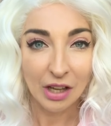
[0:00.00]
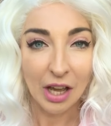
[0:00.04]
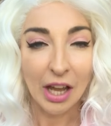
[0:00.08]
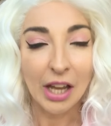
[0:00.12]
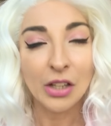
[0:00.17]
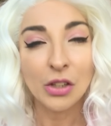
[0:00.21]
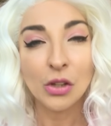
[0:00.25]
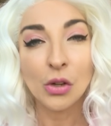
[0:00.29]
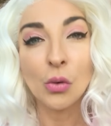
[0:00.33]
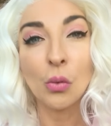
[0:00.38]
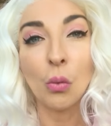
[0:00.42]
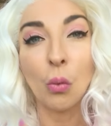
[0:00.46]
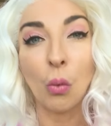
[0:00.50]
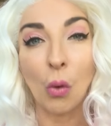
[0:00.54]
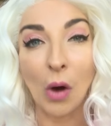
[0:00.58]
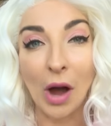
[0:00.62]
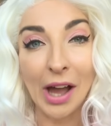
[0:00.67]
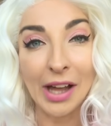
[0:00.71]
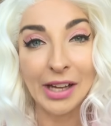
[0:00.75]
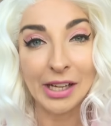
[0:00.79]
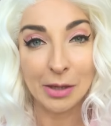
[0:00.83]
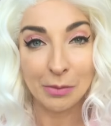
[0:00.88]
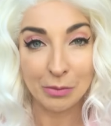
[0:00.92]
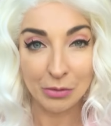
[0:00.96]
I know
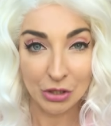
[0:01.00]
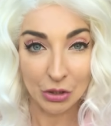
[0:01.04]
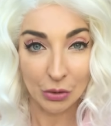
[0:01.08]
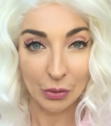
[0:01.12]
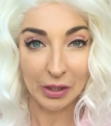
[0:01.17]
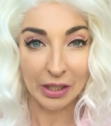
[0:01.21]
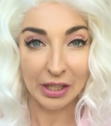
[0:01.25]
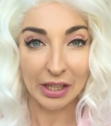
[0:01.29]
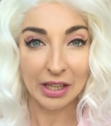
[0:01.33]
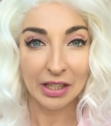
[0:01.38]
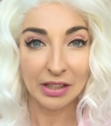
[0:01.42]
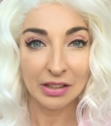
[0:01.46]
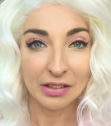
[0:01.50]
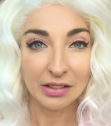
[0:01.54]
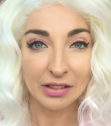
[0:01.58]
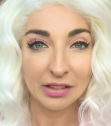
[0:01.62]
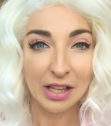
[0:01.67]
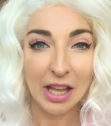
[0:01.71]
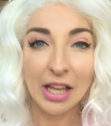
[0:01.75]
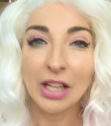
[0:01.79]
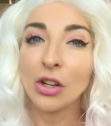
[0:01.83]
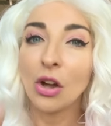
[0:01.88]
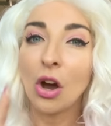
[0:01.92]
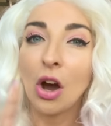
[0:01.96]
why I'm doing it.
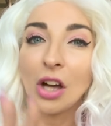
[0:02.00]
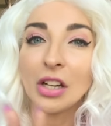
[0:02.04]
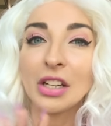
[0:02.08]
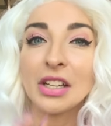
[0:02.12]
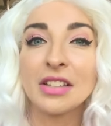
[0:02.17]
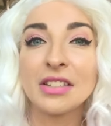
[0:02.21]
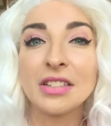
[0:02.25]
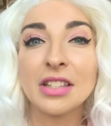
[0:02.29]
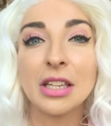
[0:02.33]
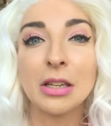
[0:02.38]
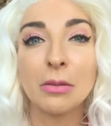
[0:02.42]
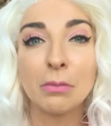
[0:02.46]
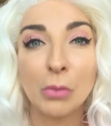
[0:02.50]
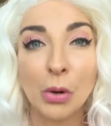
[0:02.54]
And honestly,